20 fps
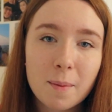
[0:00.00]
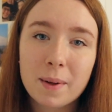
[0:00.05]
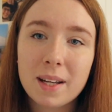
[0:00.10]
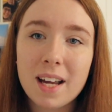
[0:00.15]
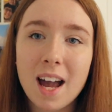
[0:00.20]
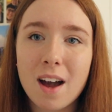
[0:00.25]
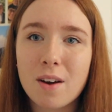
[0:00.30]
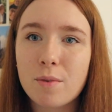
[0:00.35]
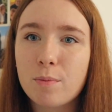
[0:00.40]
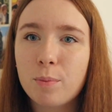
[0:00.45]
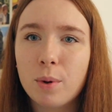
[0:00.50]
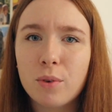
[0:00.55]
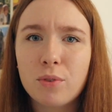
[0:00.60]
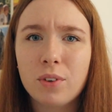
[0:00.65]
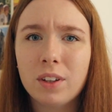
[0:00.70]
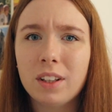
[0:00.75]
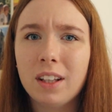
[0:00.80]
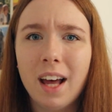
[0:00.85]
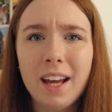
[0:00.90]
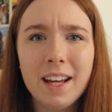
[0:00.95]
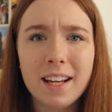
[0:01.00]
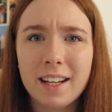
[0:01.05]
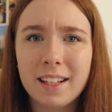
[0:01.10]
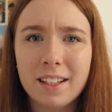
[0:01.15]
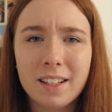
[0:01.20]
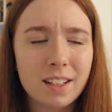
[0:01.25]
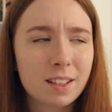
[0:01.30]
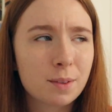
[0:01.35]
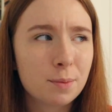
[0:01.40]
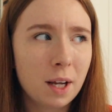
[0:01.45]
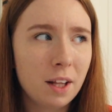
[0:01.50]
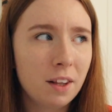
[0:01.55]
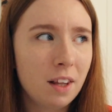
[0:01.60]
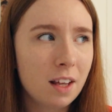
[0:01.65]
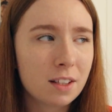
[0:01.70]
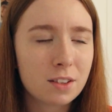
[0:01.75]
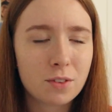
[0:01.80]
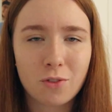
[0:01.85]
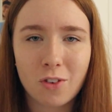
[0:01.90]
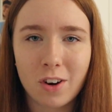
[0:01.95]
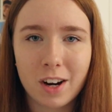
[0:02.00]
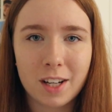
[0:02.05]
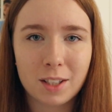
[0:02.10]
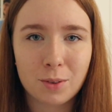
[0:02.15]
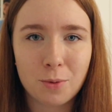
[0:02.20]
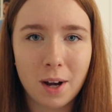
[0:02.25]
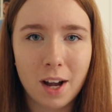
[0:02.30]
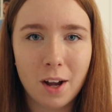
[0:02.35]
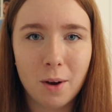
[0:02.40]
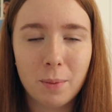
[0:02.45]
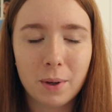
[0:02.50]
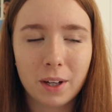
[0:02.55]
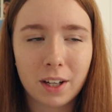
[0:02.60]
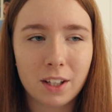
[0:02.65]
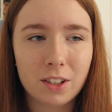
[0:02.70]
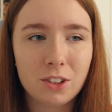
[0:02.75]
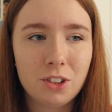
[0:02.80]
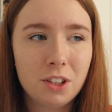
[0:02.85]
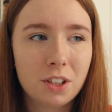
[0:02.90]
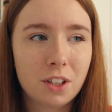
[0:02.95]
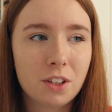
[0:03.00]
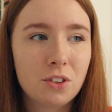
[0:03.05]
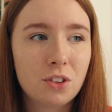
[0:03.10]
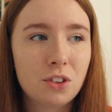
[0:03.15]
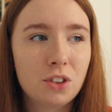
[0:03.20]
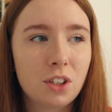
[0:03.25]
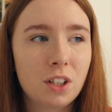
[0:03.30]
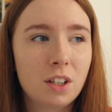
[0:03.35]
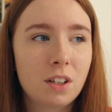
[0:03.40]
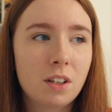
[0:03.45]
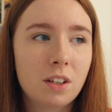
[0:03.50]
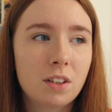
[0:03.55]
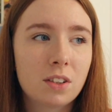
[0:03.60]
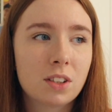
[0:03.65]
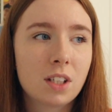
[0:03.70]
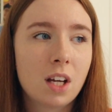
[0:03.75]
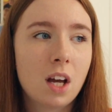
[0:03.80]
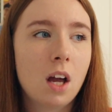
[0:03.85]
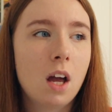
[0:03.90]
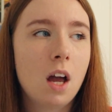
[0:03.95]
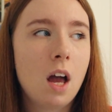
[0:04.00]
But yeah, but for lighting as well, that's free as well, because you can just use